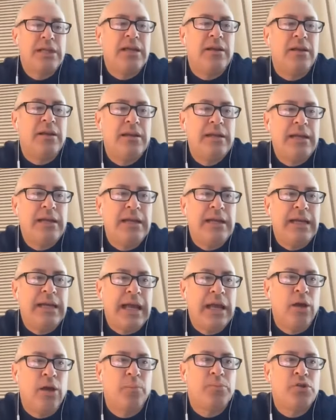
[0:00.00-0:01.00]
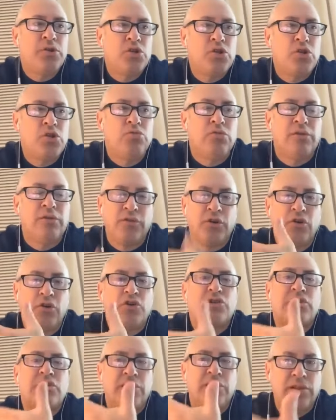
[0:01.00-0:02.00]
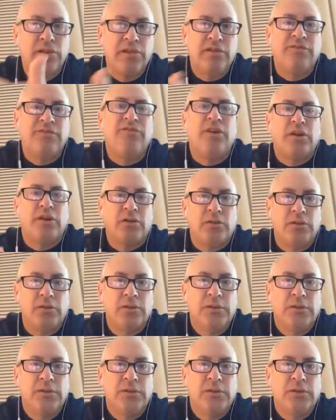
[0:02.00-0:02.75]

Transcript: it, it helps to reverse the, the funnel.